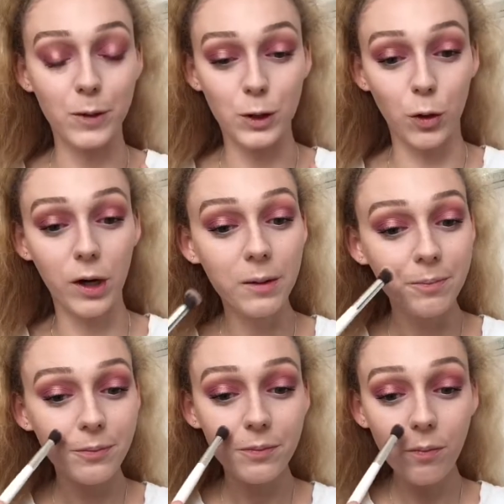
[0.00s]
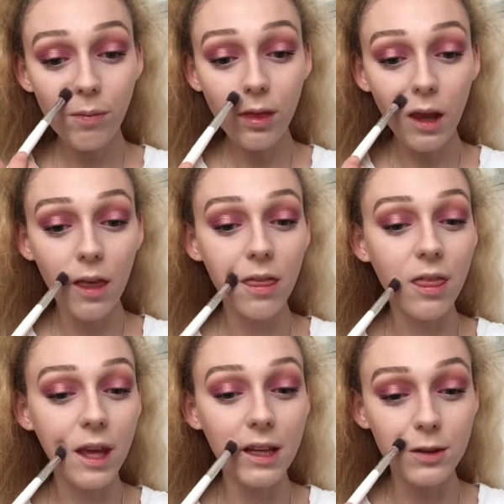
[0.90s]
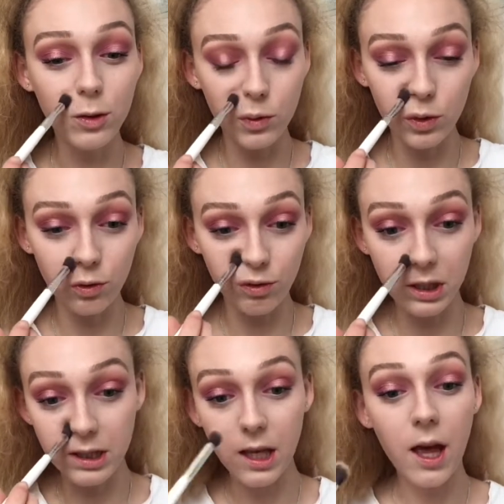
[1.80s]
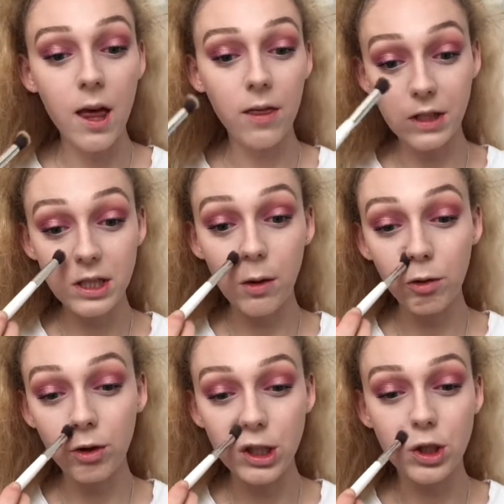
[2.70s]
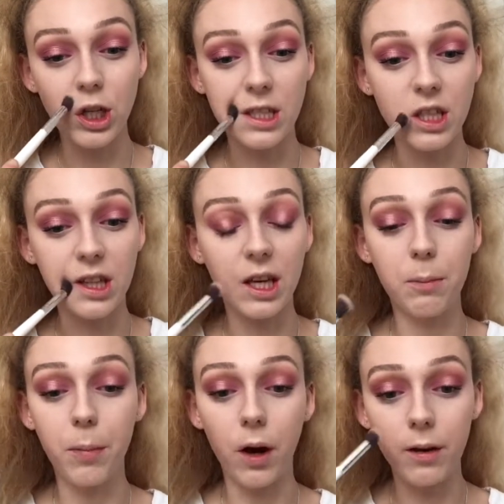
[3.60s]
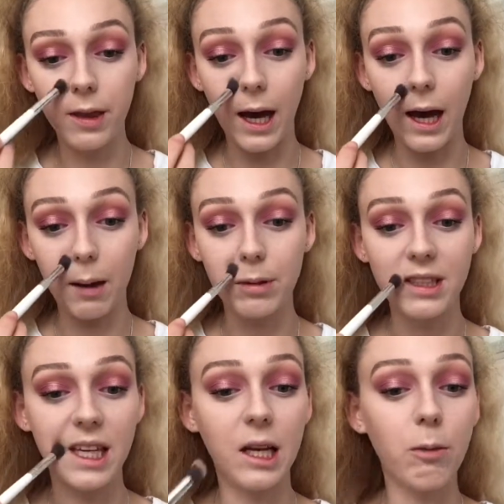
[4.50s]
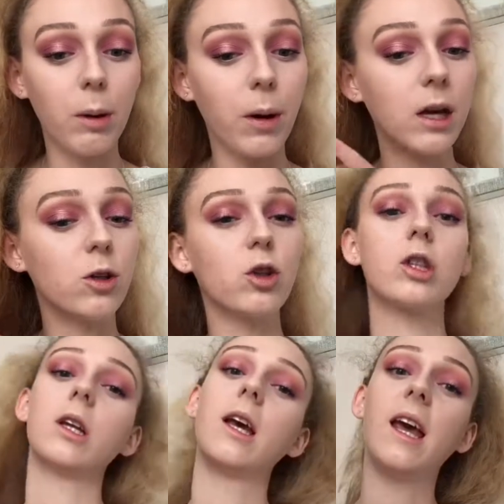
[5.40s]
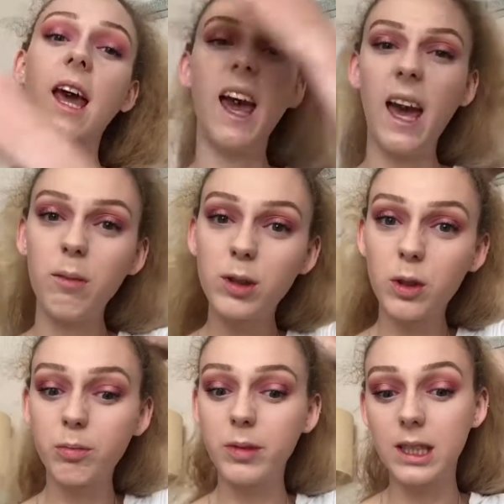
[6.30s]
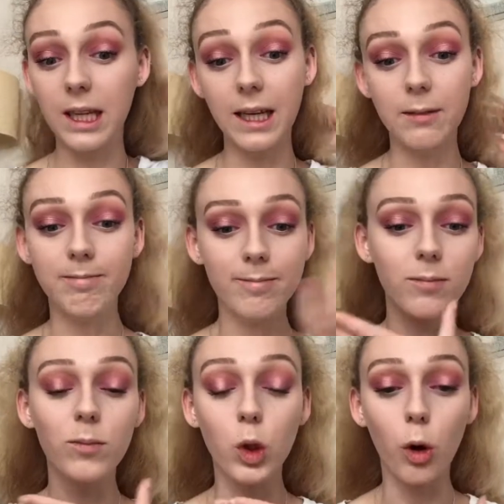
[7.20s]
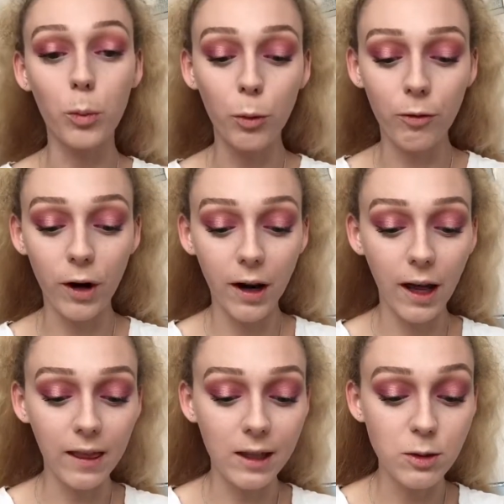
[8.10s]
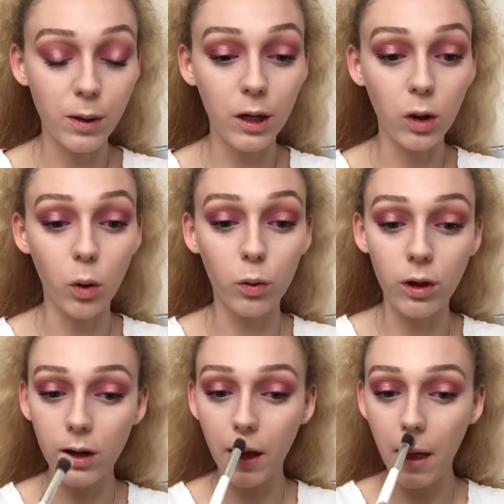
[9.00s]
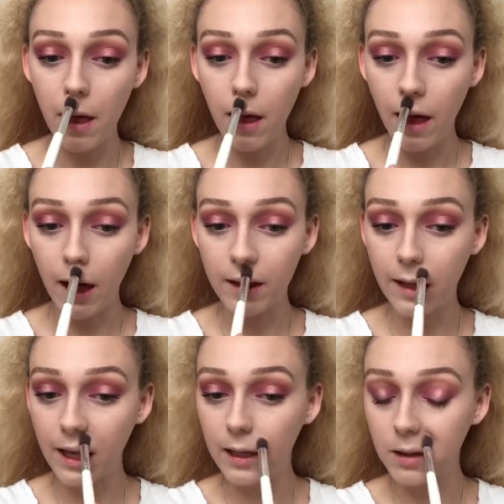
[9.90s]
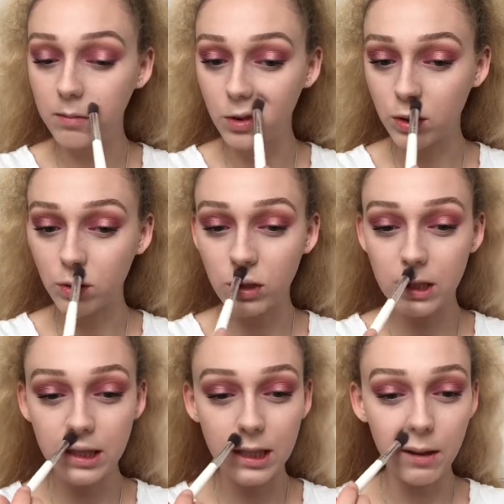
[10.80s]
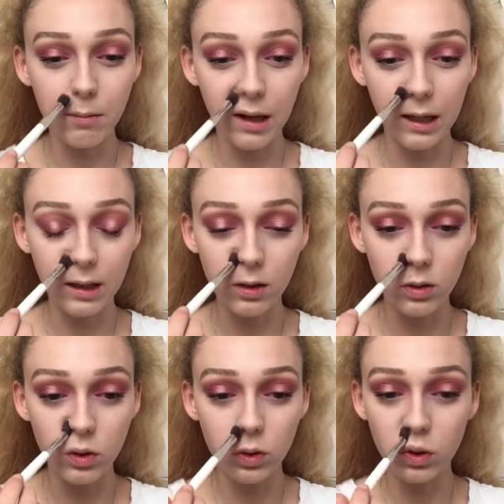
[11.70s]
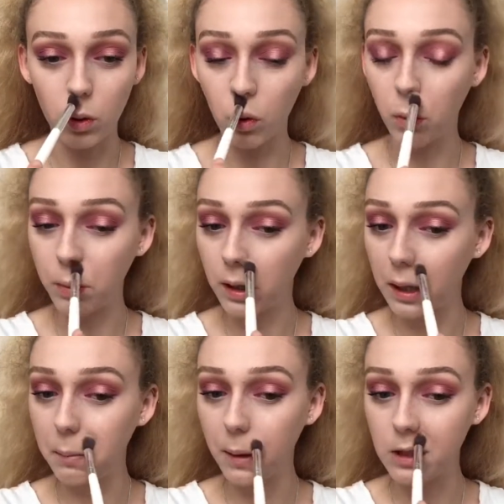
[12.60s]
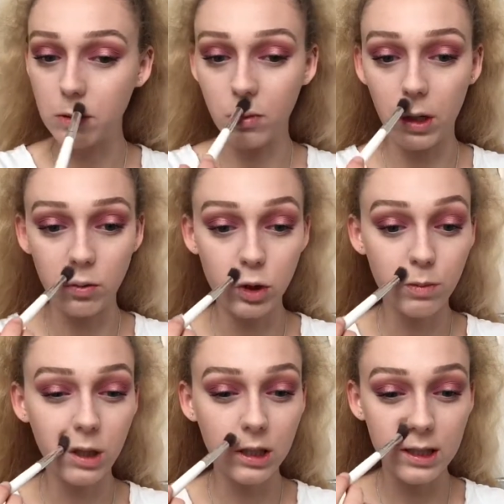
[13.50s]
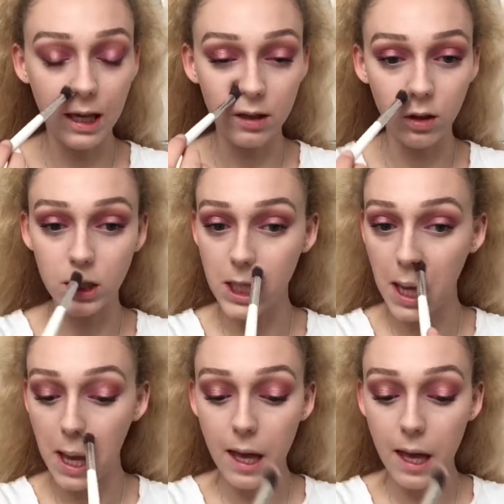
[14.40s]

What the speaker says: sorry, they do crease. They still creased yesterday, but that happens anyway, but it just helps them stay normal for a little bit longer. And then I'm just going to set my top lip as well, just because that does